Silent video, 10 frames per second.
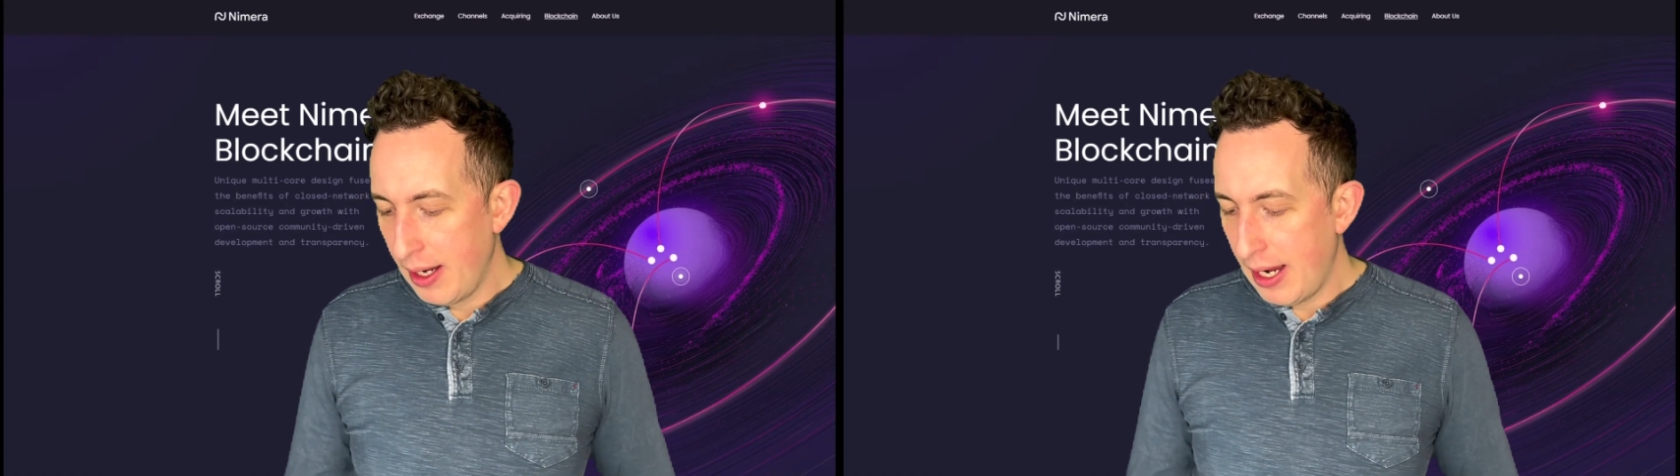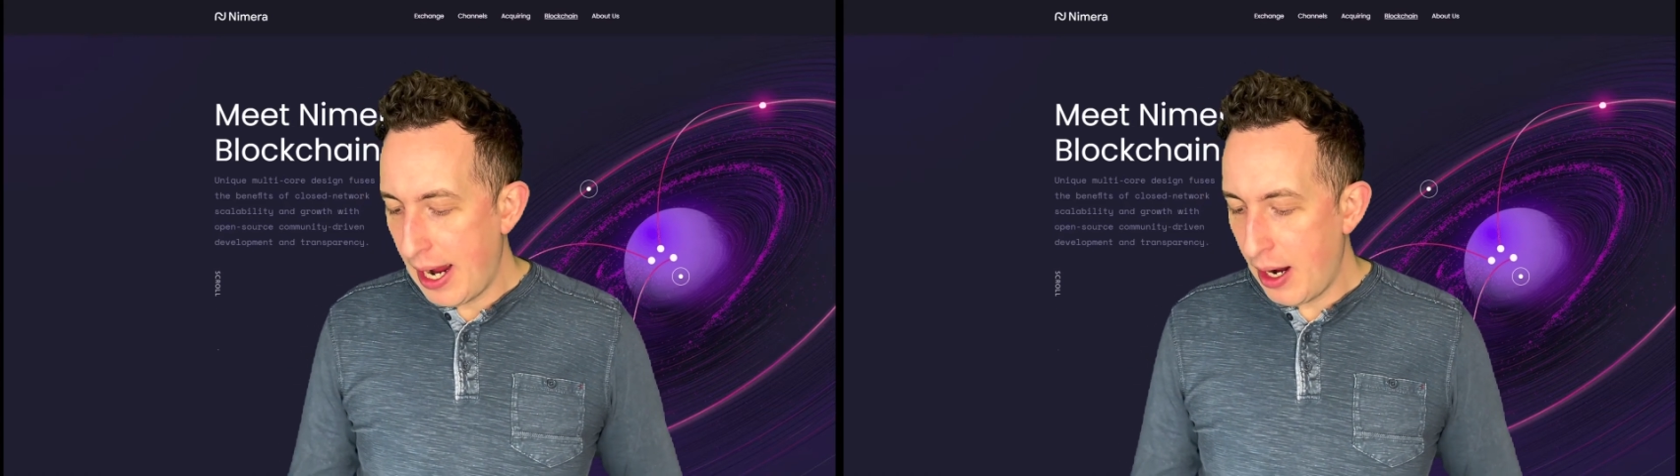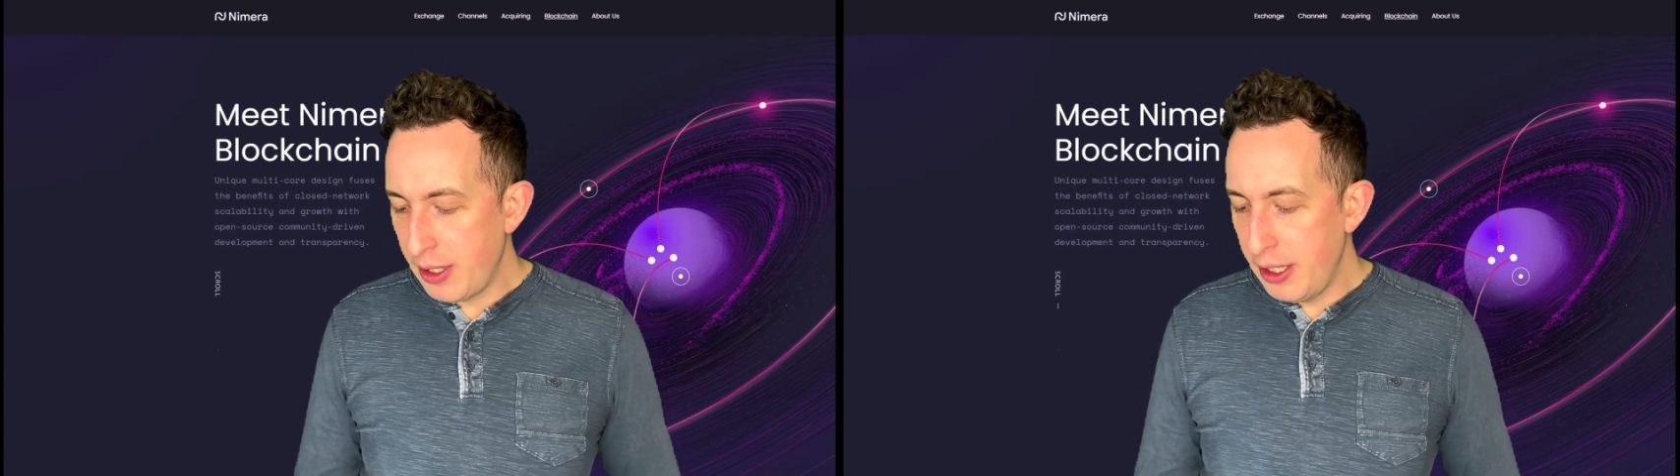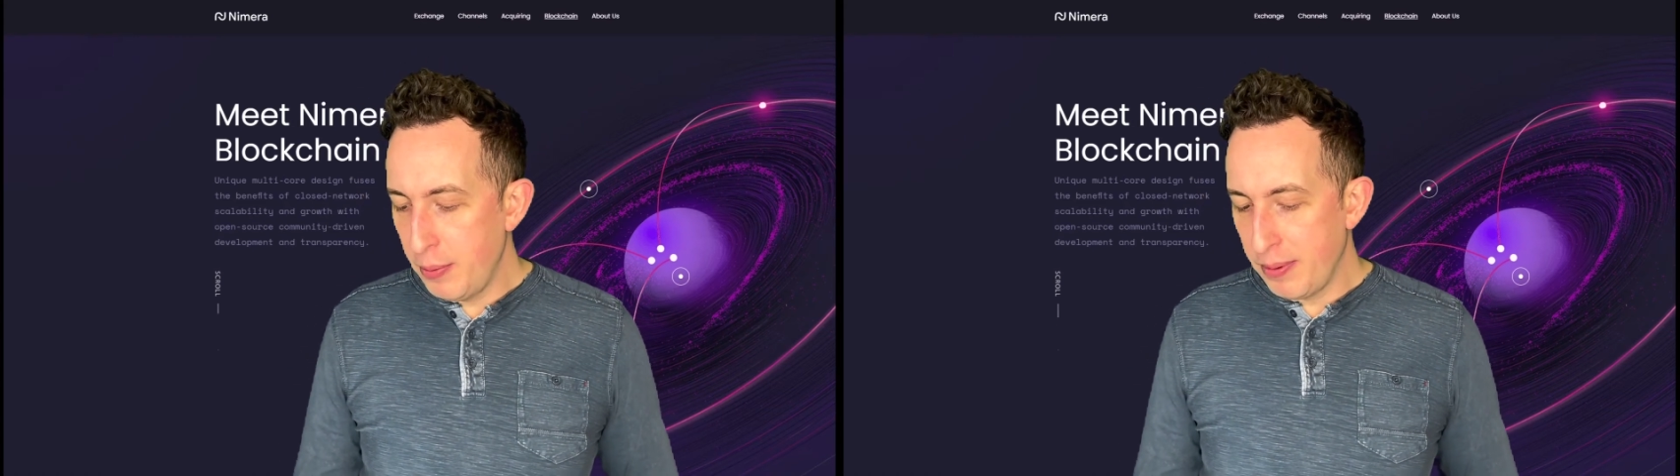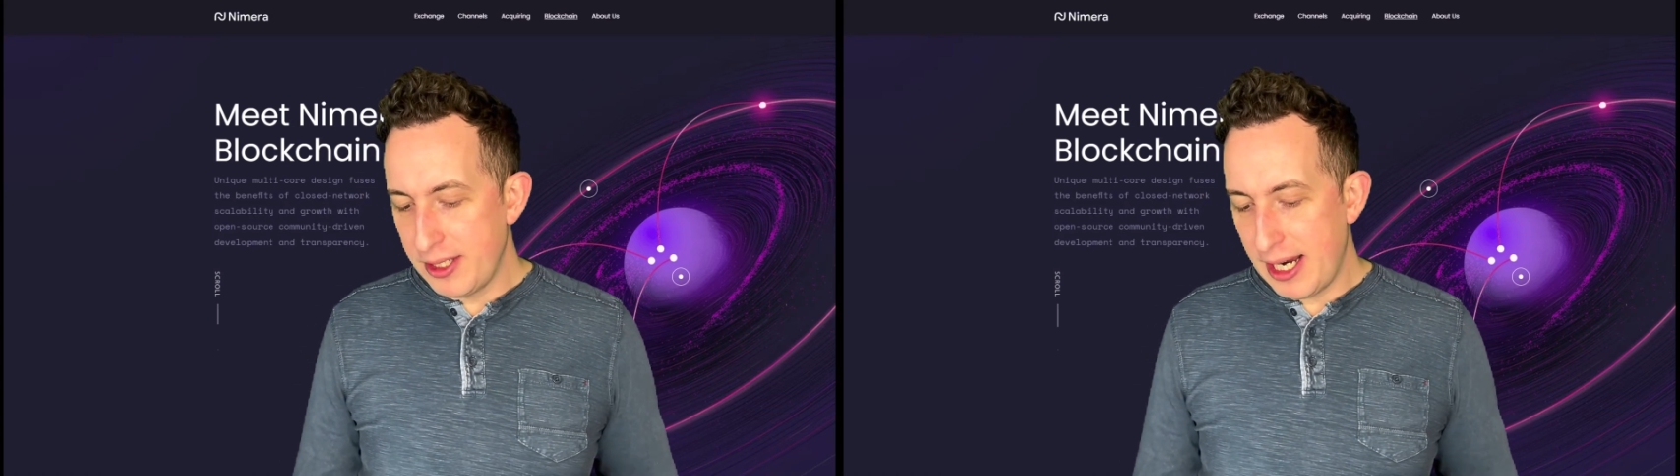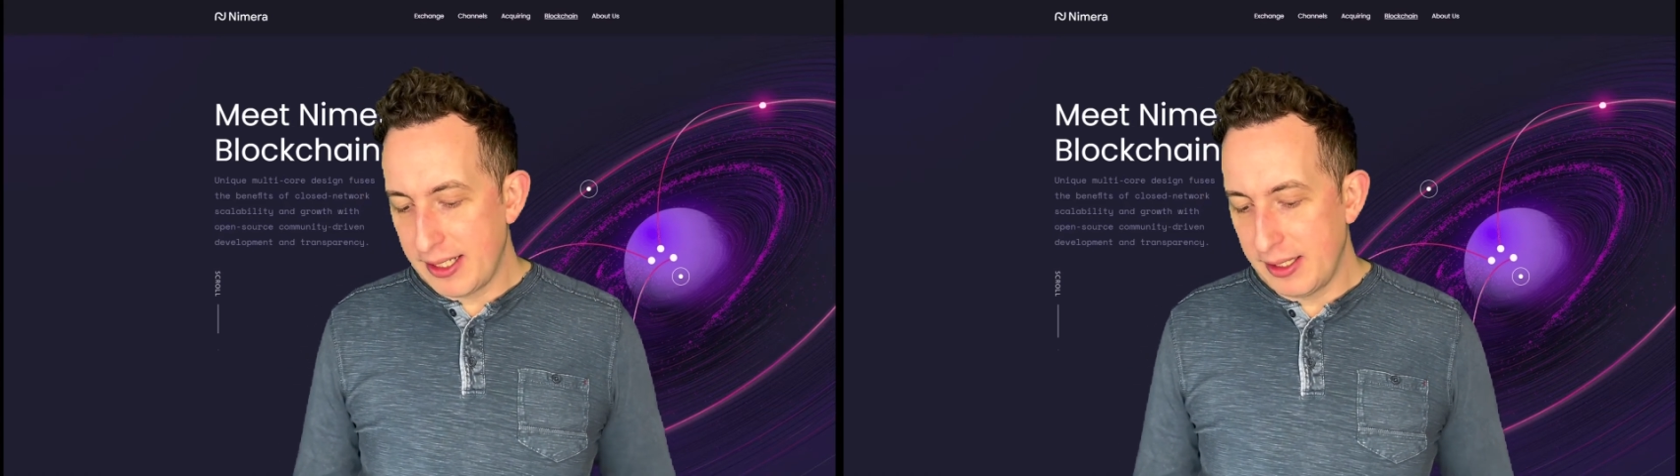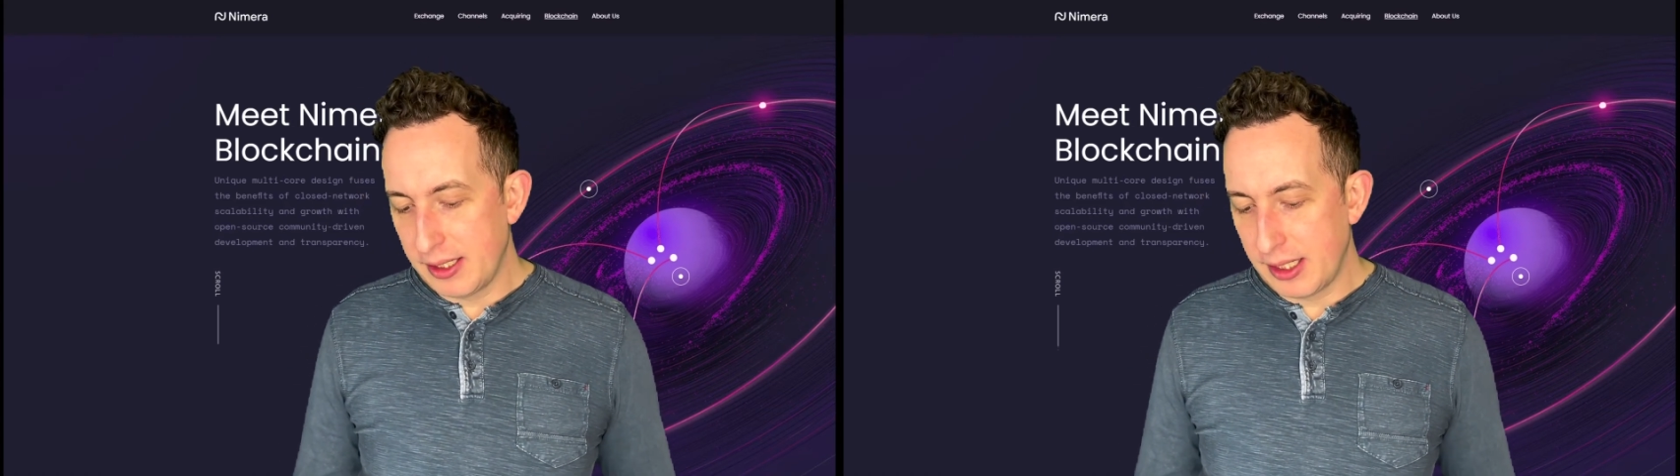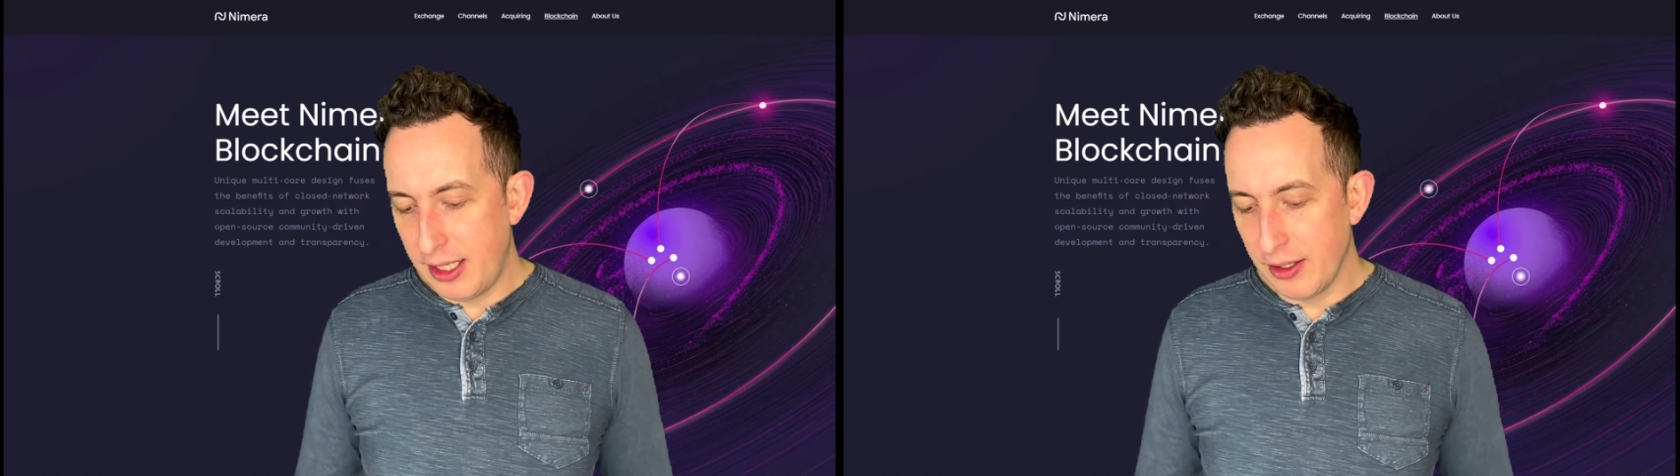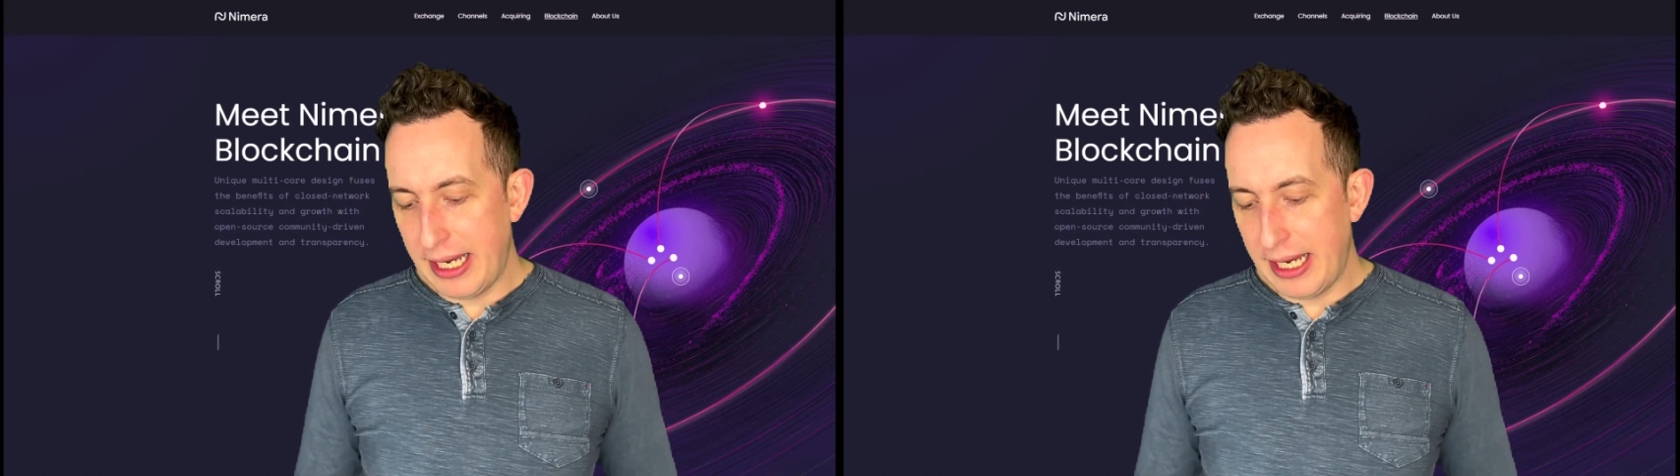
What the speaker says: How can you protect and secure